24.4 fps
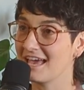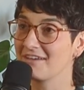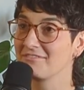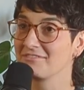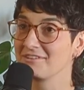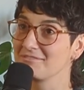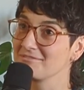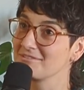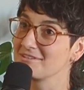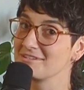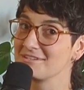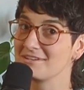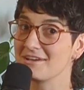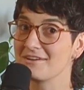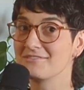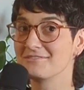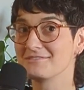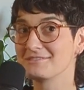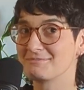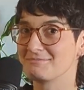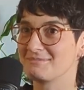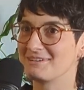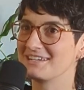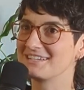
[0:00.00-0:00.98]
everyone
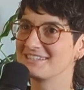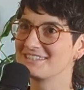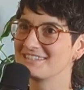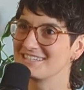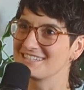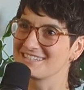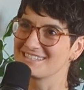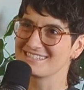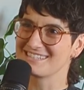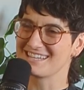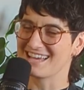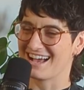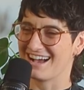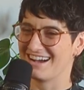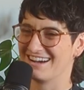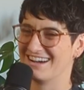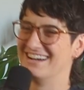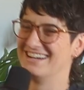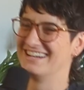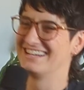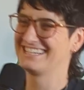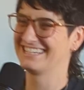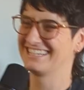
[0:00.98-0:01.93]
knows me in this town.